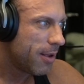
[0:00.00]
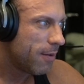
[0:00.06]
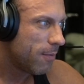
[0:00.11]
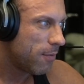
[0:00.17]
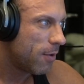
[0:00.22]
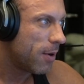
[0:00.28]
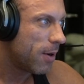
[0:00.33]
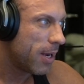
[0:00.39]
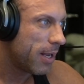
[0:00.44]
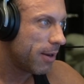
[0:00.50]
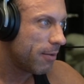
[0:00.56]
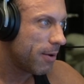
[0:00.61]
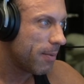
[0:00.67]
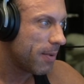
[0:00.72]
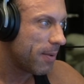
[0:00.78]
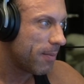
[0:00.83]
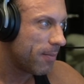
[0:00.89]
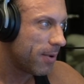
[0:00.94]
For and
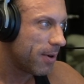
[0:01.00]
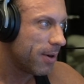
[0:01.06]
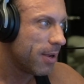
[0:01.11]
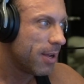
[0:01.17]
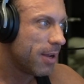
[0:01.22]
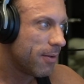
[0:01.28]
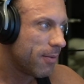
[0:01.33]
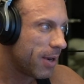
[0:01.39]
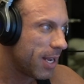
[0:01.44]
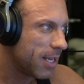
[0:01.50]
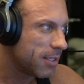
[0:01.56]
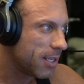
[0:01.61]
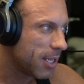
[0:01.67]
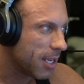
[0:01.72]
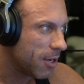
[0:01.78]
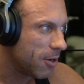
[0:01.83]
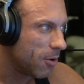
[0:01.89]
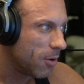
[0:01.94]
remember when I
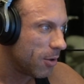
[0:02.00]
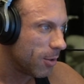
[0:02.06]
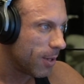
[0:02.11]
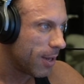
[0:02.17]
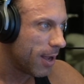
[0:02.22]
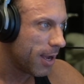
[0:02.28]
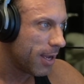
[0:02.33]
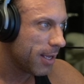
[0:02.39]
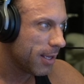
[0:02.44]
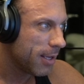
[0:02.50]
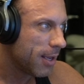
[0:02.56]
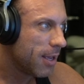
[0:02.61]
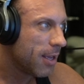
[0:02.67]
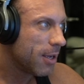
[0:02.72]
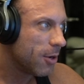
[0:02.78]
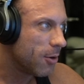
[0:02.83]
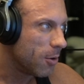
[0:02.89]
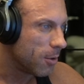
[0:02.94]
say godlike,
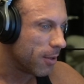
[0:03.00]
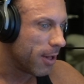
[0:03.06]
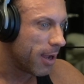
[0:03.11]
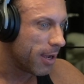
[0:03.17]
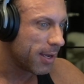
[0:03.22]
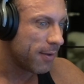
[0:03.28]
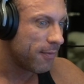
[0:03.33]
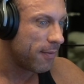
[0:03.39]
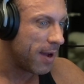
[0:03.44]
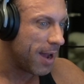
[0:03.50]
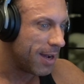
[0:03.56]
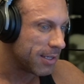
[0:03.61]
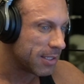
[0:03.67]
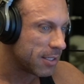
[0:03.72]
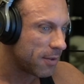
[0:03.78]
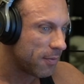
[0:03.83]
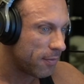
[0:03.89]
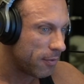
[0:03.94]
godlike
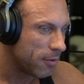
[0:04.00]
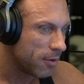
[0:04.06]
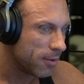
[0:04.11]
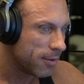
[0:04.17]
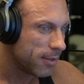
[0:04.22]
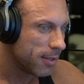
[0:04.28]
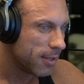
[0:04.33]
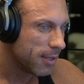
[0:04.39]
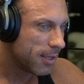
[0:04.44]
fast food,